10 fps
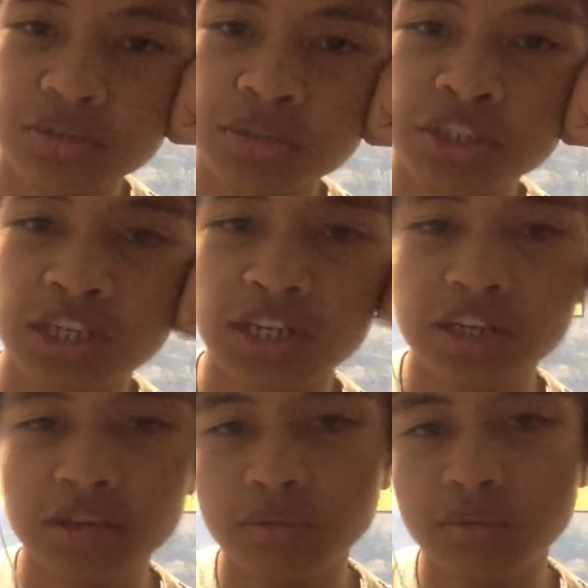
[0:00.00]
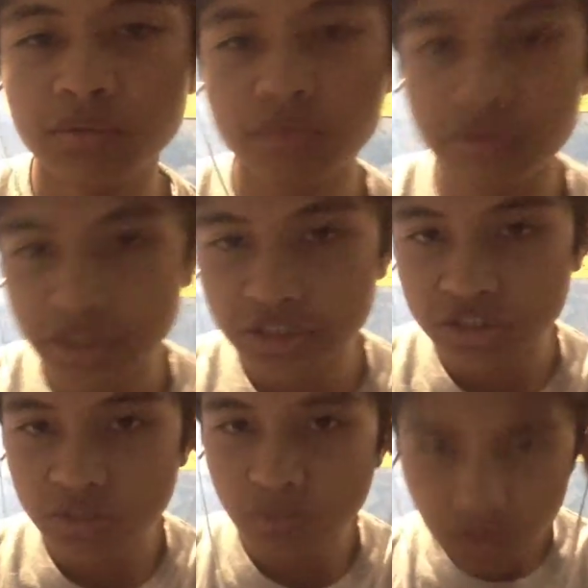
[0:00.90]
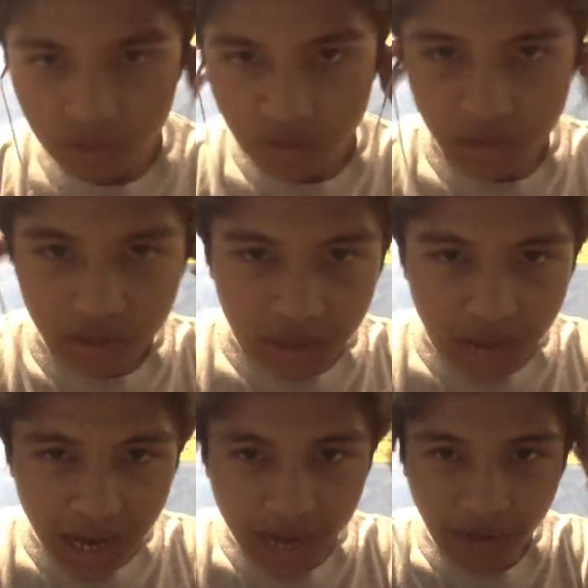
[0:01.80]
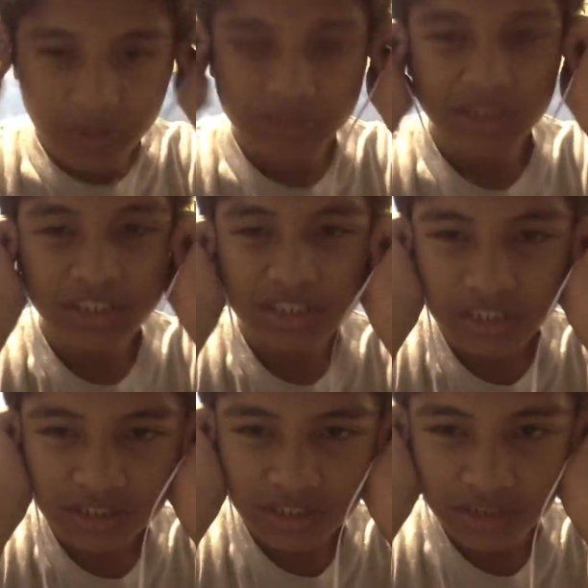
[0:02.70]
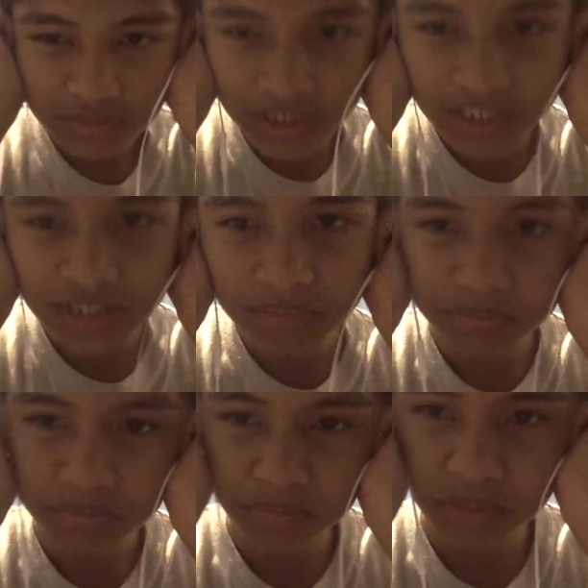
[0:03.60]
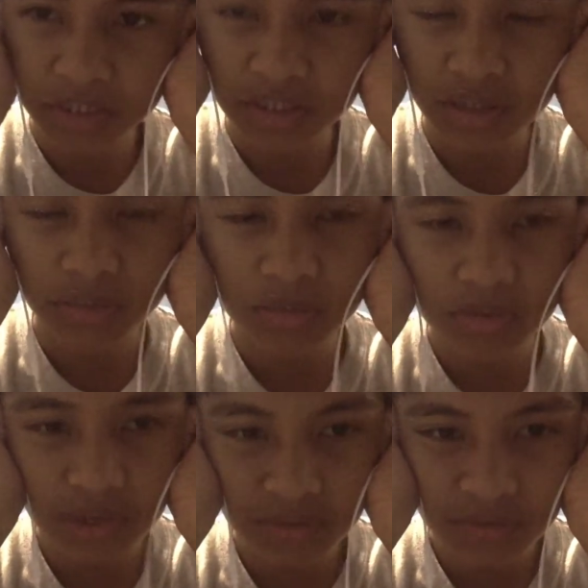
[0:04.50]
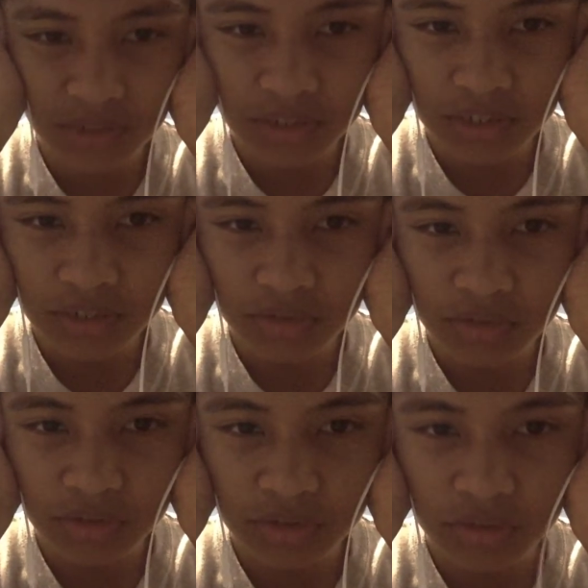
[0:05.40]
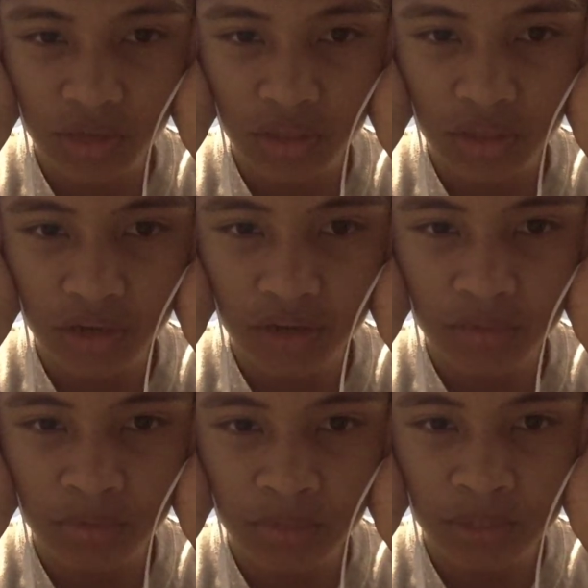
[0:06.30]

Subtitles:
I was chatting with my friend Jimwell, and I went crazy. I started fighting him by kicking him on the left knee and on his right thigh with my